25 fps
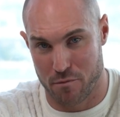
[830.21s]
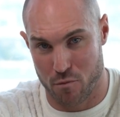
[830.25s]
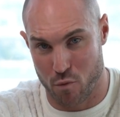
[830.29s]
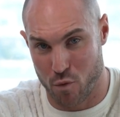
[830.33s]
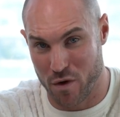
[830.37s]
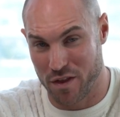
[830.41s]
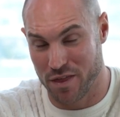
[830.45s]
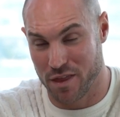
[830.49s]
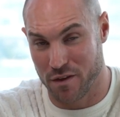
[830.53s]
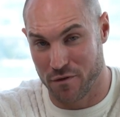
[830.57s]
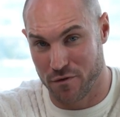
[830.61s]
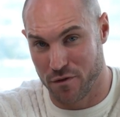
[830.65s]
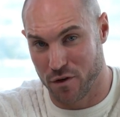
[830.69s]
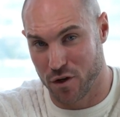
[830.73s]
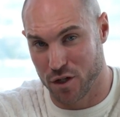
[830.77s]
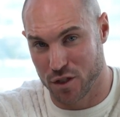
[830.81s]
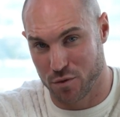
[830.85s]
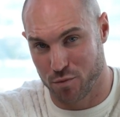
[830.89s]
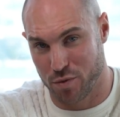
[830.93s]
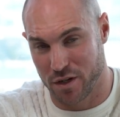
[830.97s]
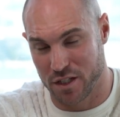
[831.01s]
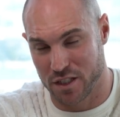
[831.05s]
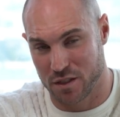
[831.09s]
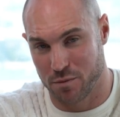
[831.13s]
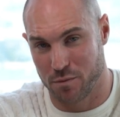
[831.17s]
with the
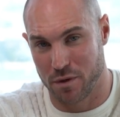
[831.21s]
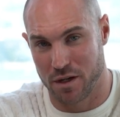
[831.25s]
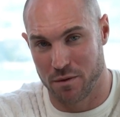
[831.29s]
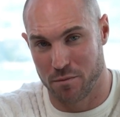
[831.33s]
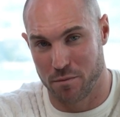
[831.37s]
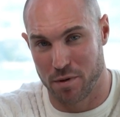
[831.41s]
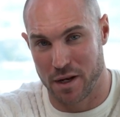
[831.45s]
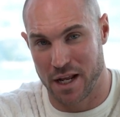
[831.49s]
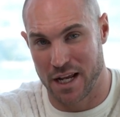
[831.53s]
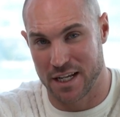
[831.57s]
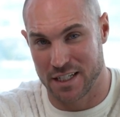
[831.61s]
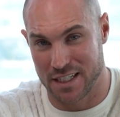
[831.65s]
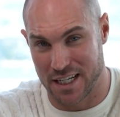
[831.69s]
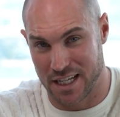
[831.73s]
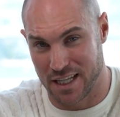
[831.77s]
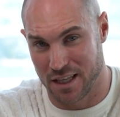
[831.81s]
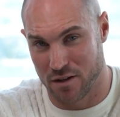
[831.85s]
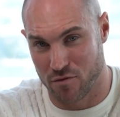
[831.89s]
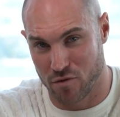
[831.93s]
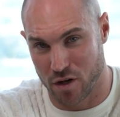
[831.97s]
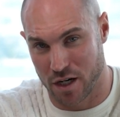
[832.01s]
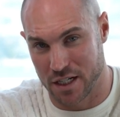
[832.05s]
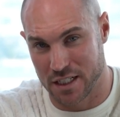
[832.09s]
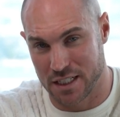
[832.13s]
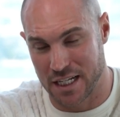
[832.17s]
first principle in place in
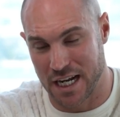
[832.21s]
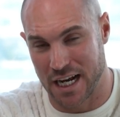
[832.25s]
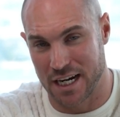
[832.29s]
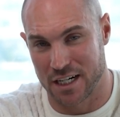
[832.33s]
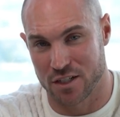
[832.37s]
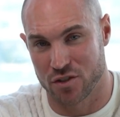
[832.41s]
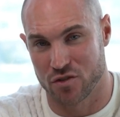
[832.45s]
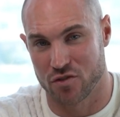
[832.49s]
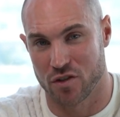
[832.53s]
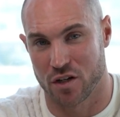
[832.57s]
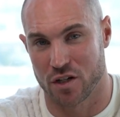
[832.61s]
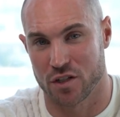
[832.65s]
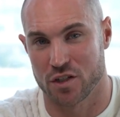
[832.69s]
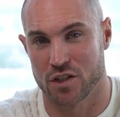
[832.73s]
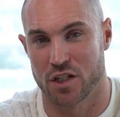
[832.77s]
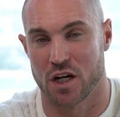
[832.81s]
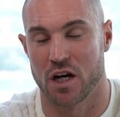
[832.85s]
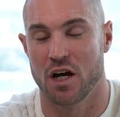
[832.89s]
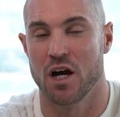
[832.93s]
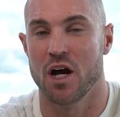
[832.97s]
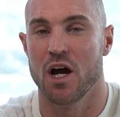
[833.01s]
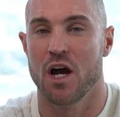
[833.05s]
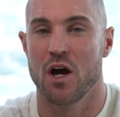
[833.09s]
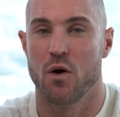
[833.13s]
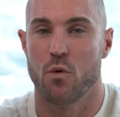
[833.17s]
the right tax structure,